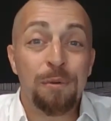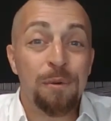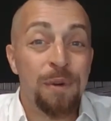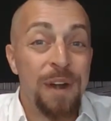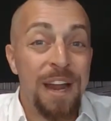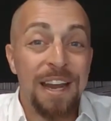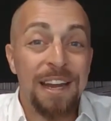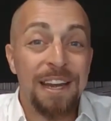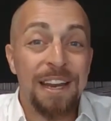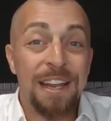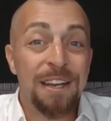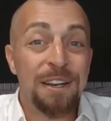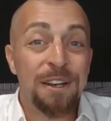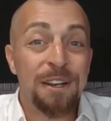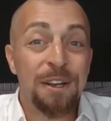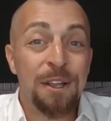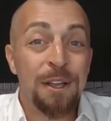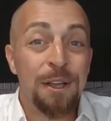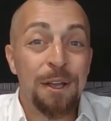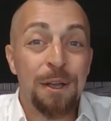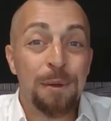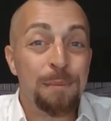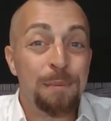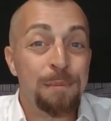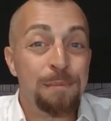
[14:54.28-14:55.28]

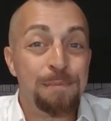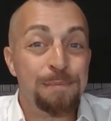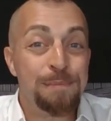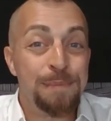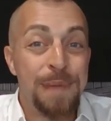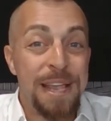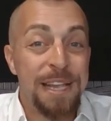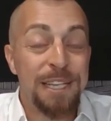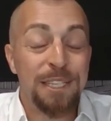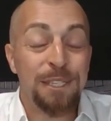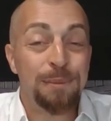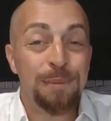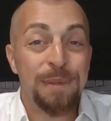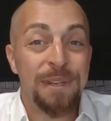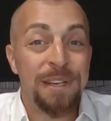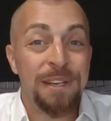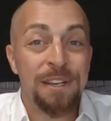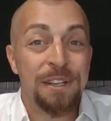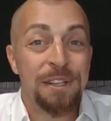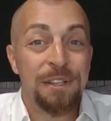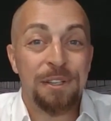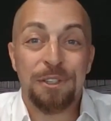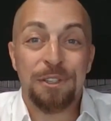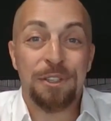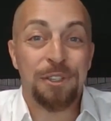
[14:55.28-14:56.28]
raiding
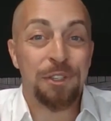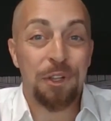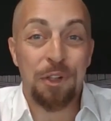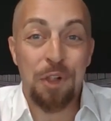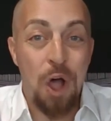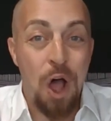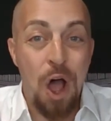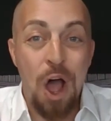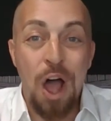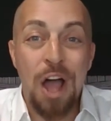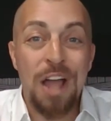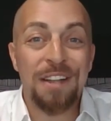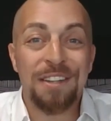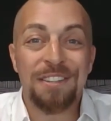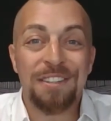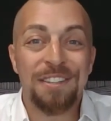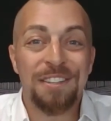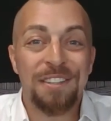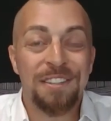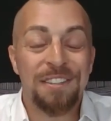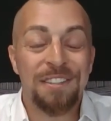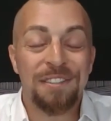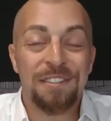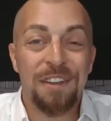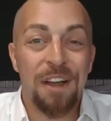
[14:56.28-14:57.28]
basement
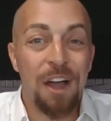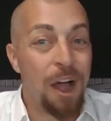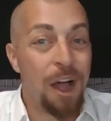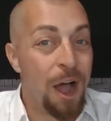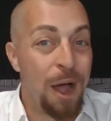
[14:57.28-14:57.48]
salons